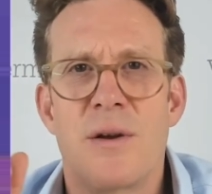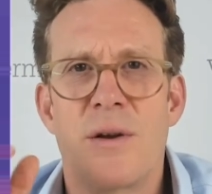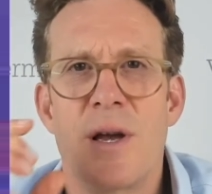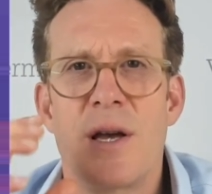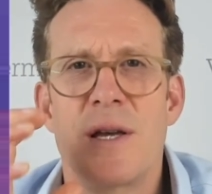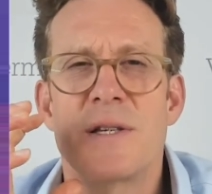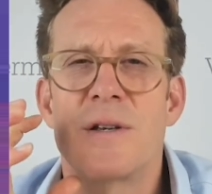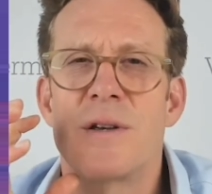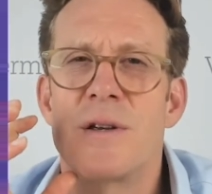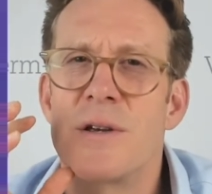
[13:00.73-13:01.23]

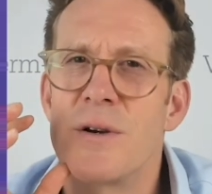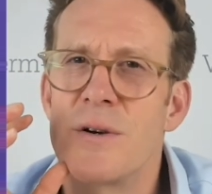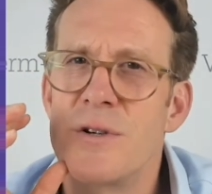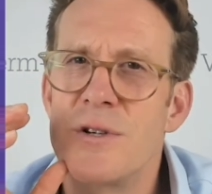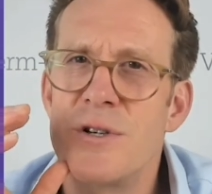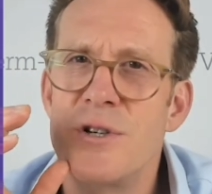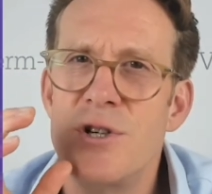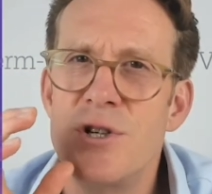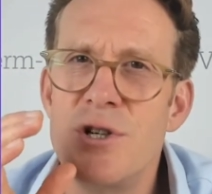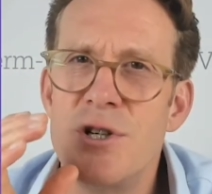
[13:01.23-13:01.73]
Okay, so you're
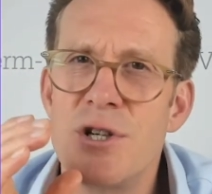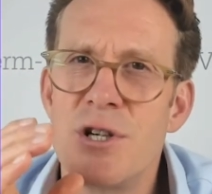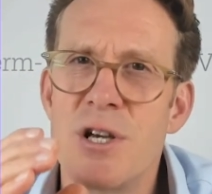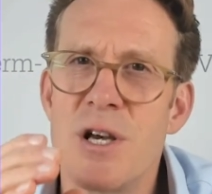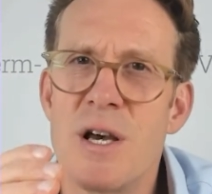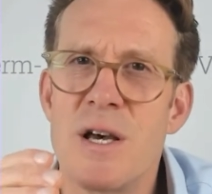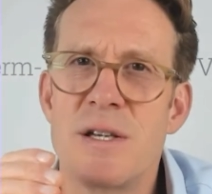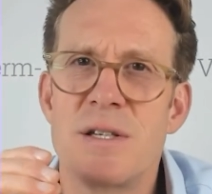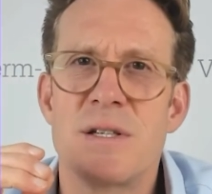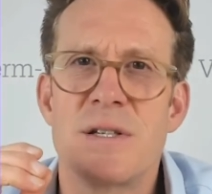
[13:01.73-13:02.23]

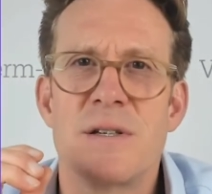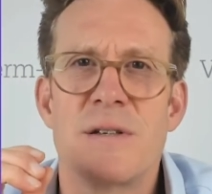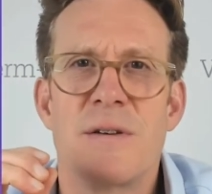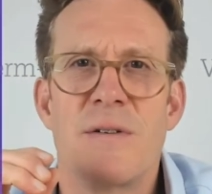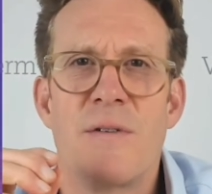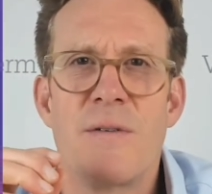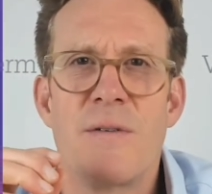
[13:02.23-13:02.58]
just